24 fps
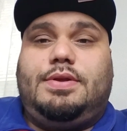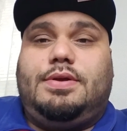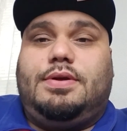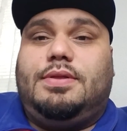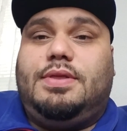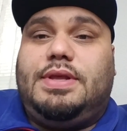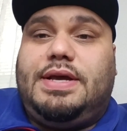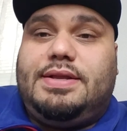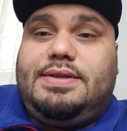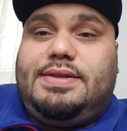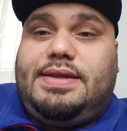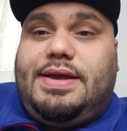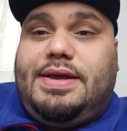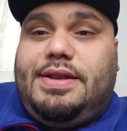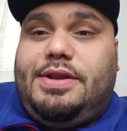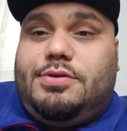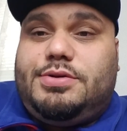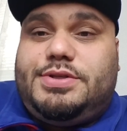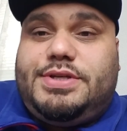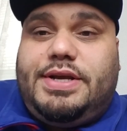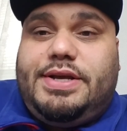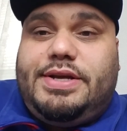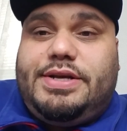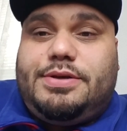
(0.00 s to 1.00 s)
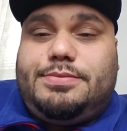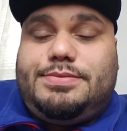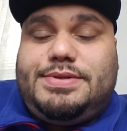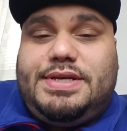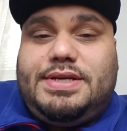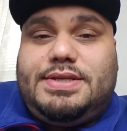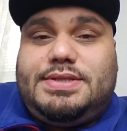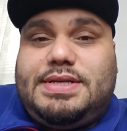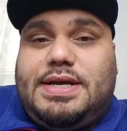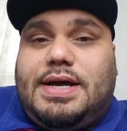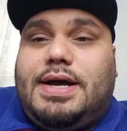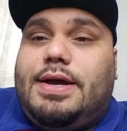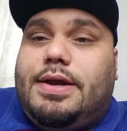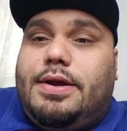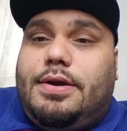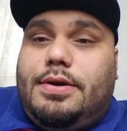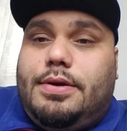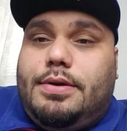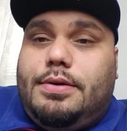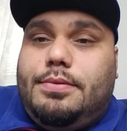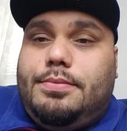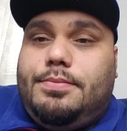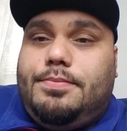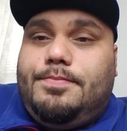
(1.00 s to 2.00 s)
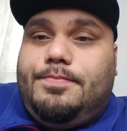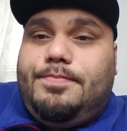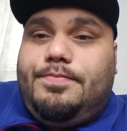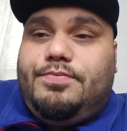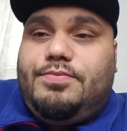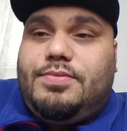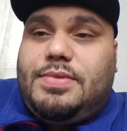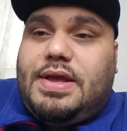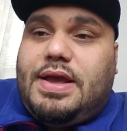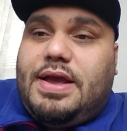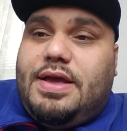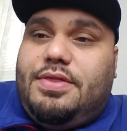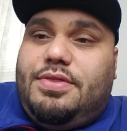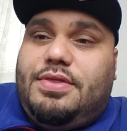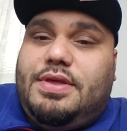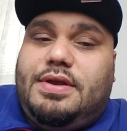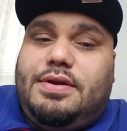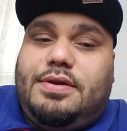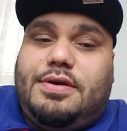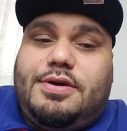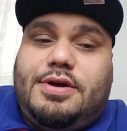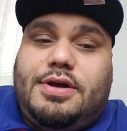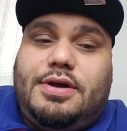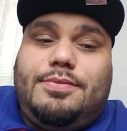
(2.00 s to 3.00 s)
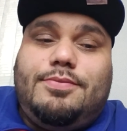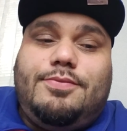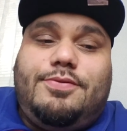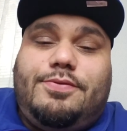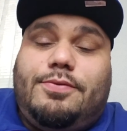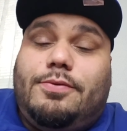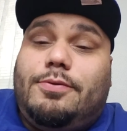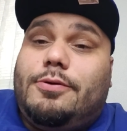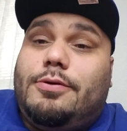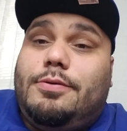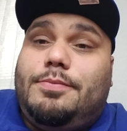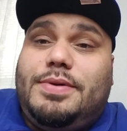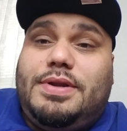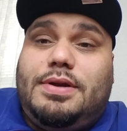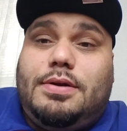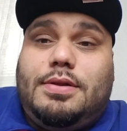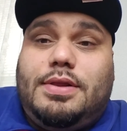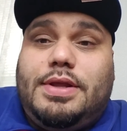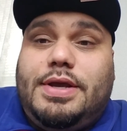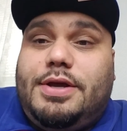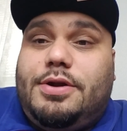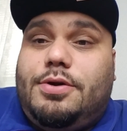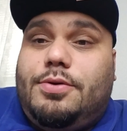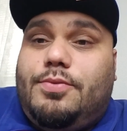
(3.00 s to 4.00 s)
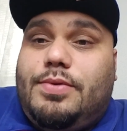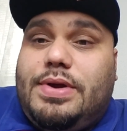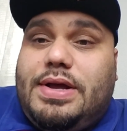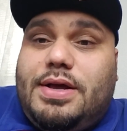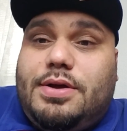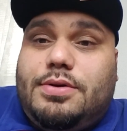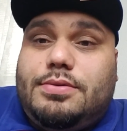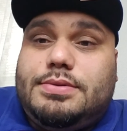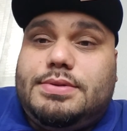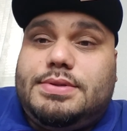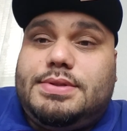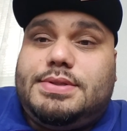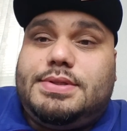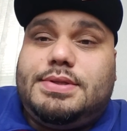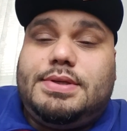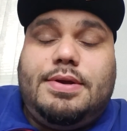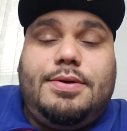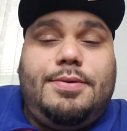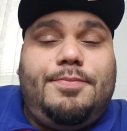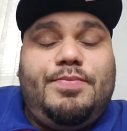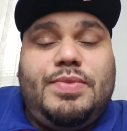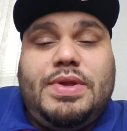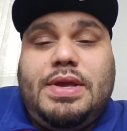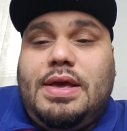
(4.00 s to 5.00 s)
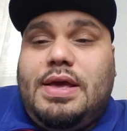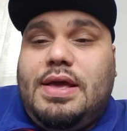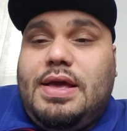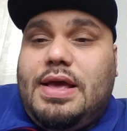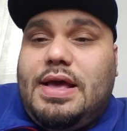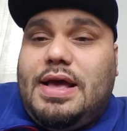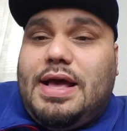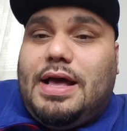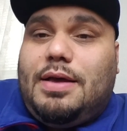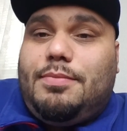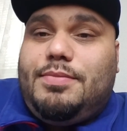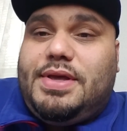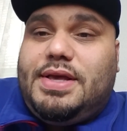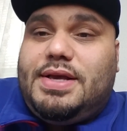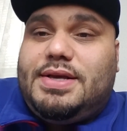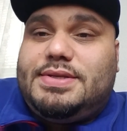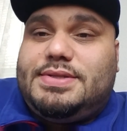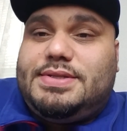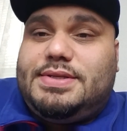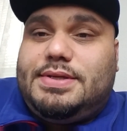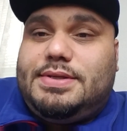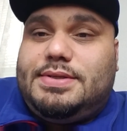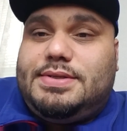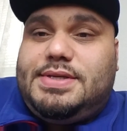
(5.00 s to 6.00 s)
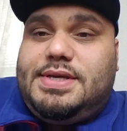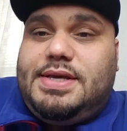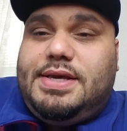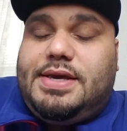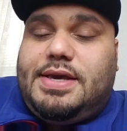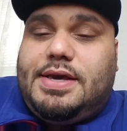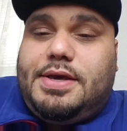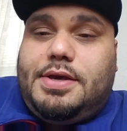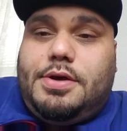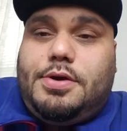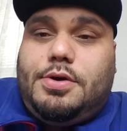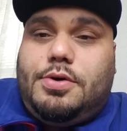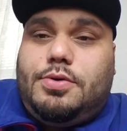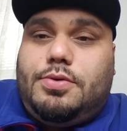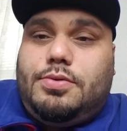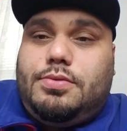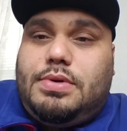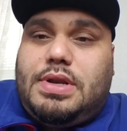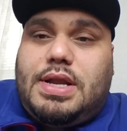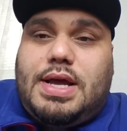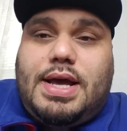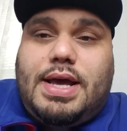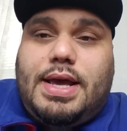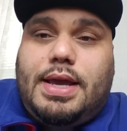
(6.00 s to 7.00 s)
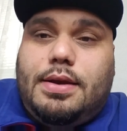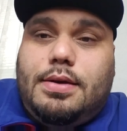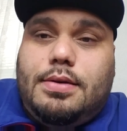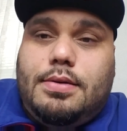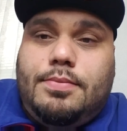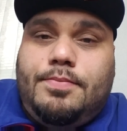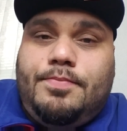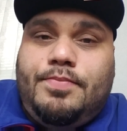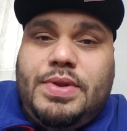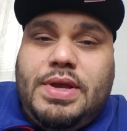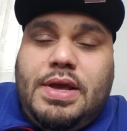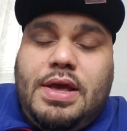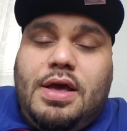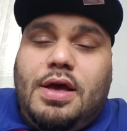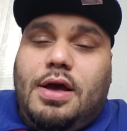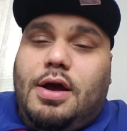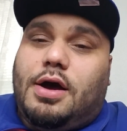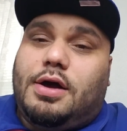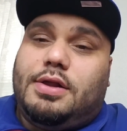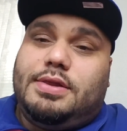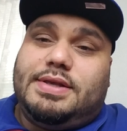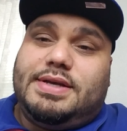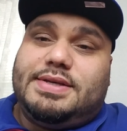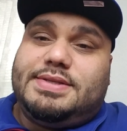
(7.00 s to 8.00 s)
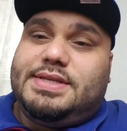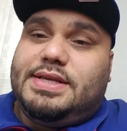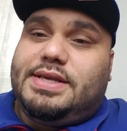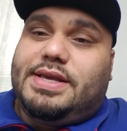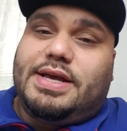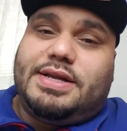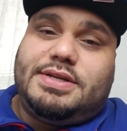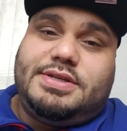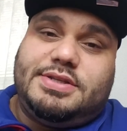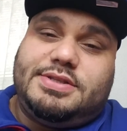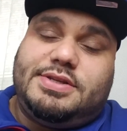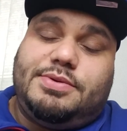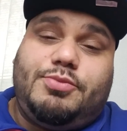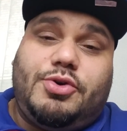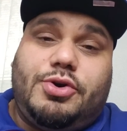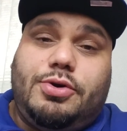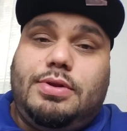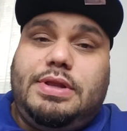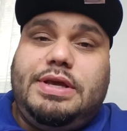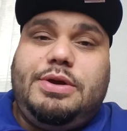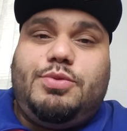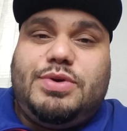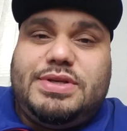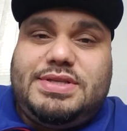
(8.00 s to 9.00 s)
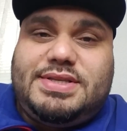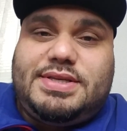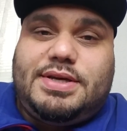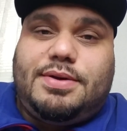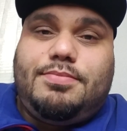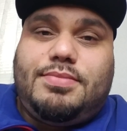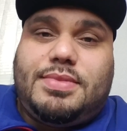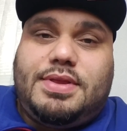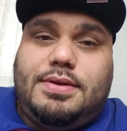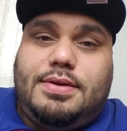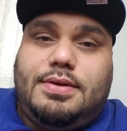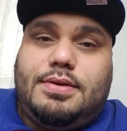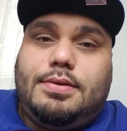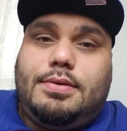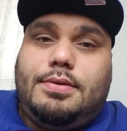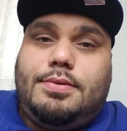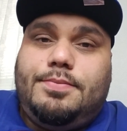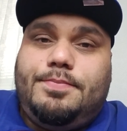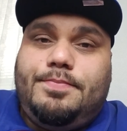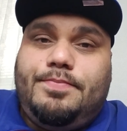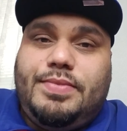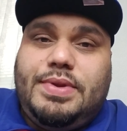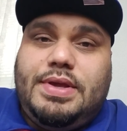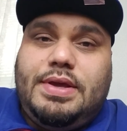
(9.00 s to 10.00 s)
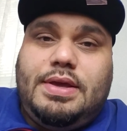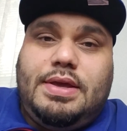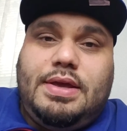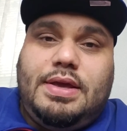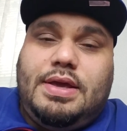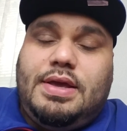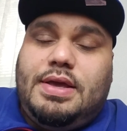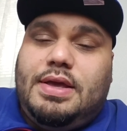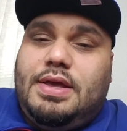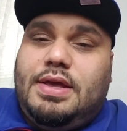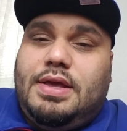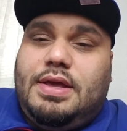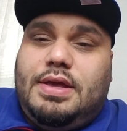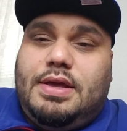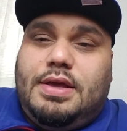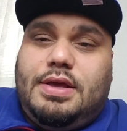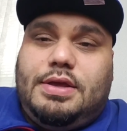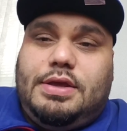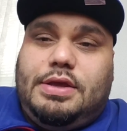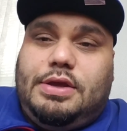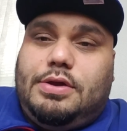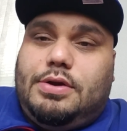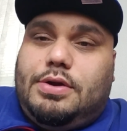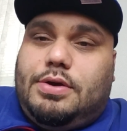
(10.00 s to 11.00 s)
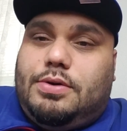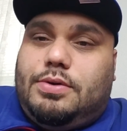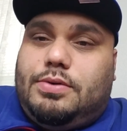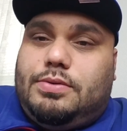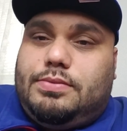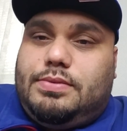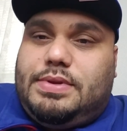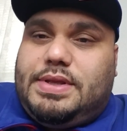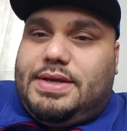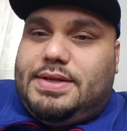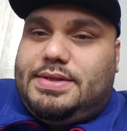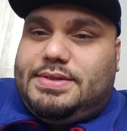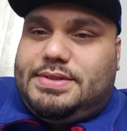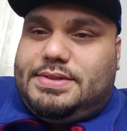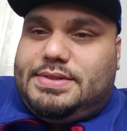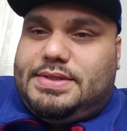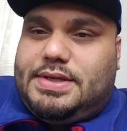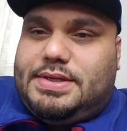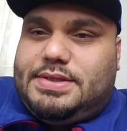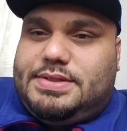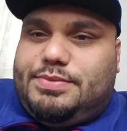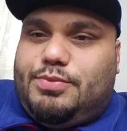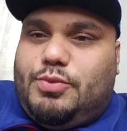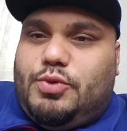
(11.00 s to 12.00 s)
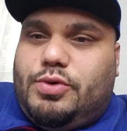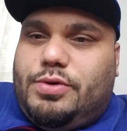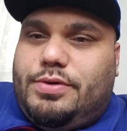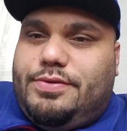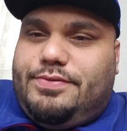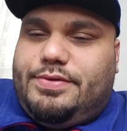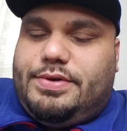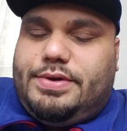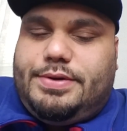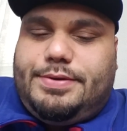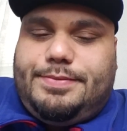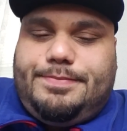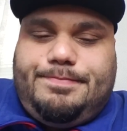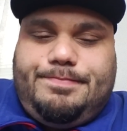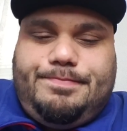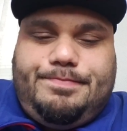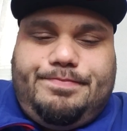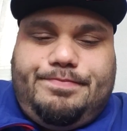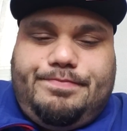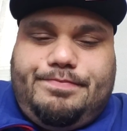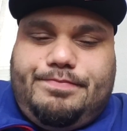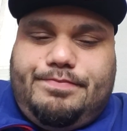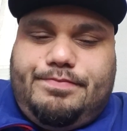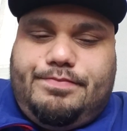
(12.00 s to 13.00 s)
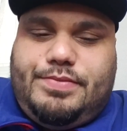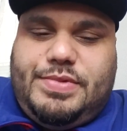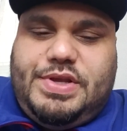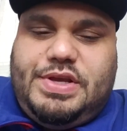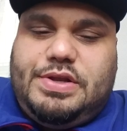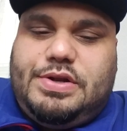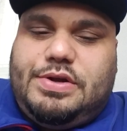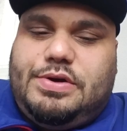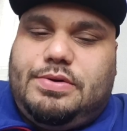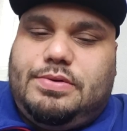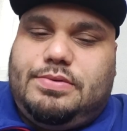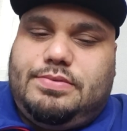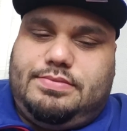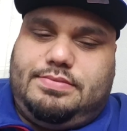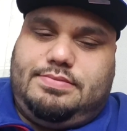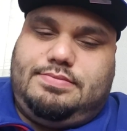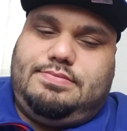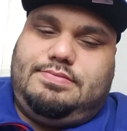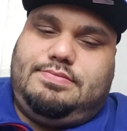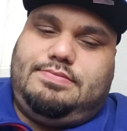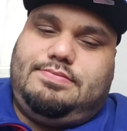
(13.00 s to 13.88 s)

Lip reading: let Daniel Jacobs get tired, and then come for him in the later rounds. I'm guessing TKO 9, unless he catches him early with something. You know, that's more of a, you know,